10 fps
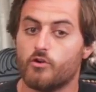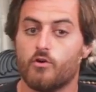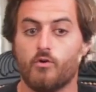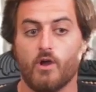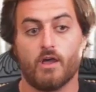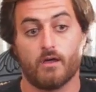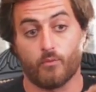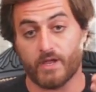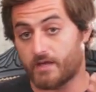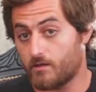So
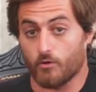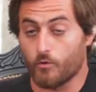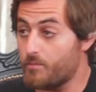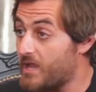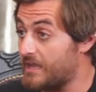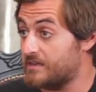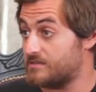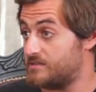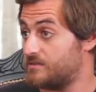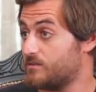weak lower
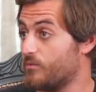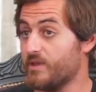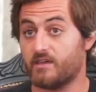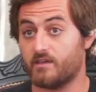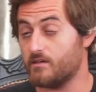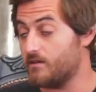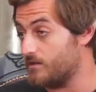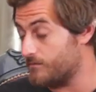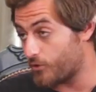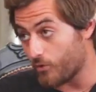backs, weak
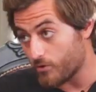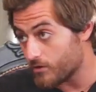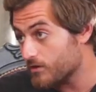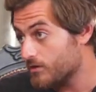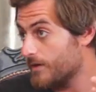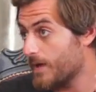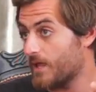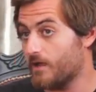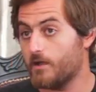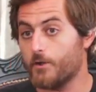core,
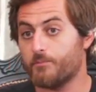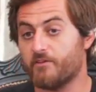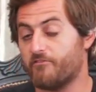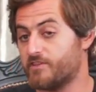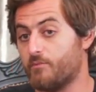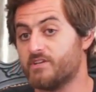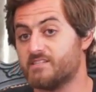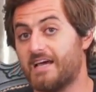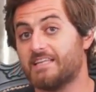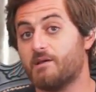if someone
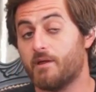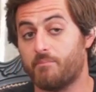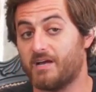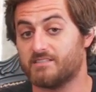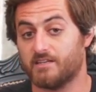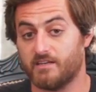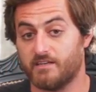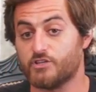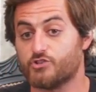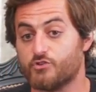has
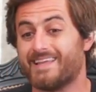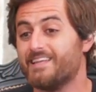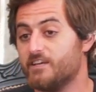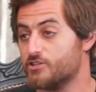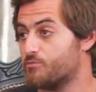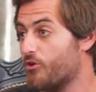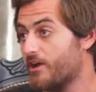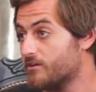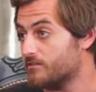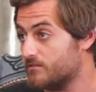an injury 10 years
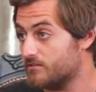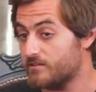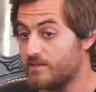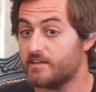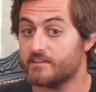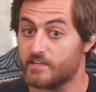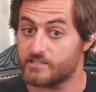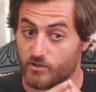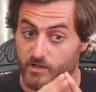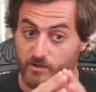prior to that,
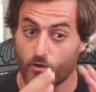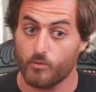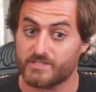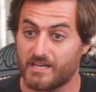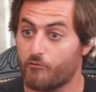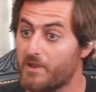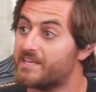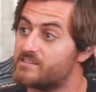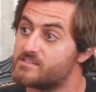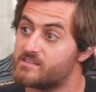he'll always have
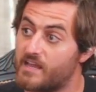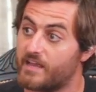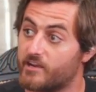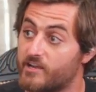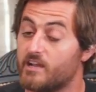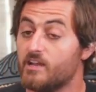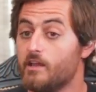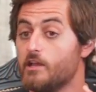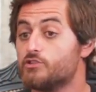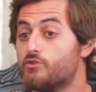weaknesses in that area.
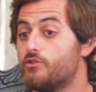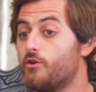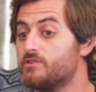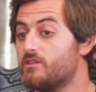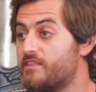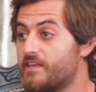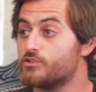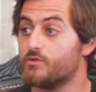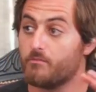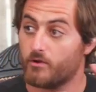So those are the
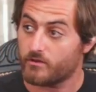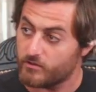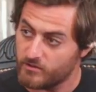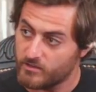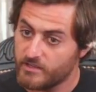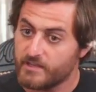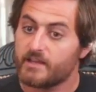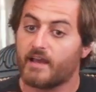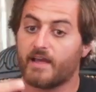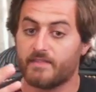things we monitor,
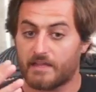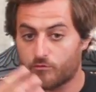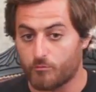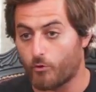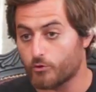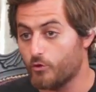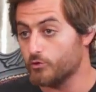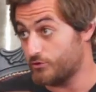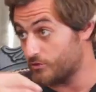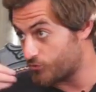and that report
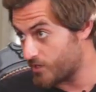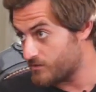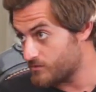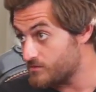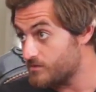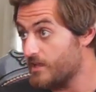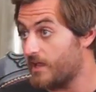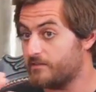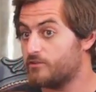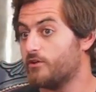goes to the trainers,
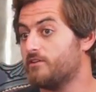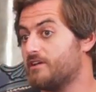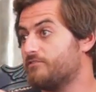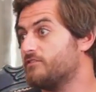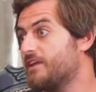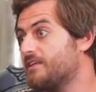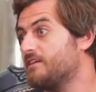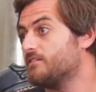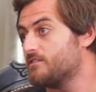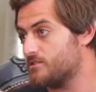and the trainers have to take
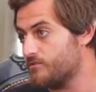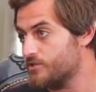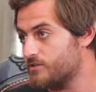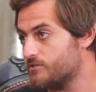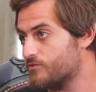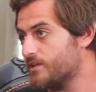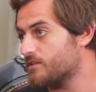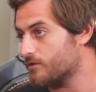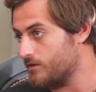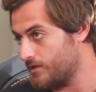that into consideration in
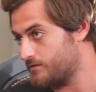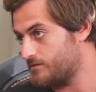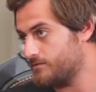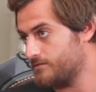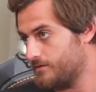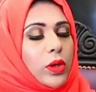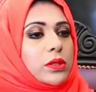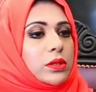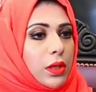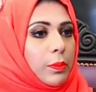training their clients. Oh,
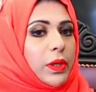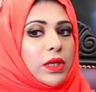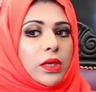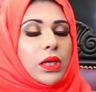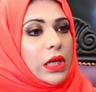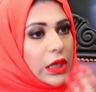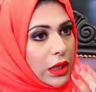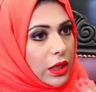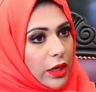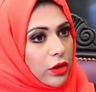it's a
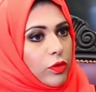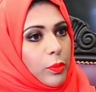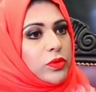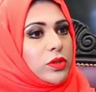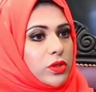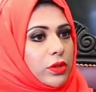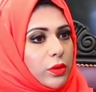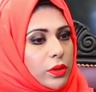clinic kind of a procedure.